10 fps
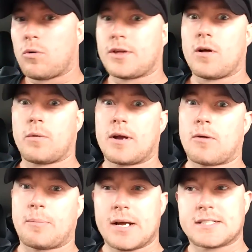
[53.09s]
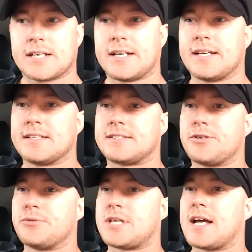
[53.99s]
the only way to replace it is
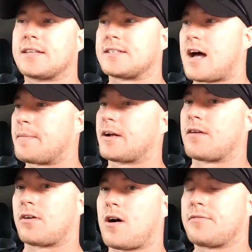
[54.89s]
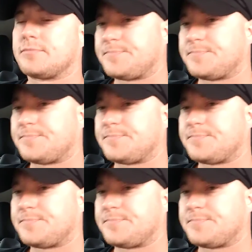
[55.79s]
to take the timing cover off.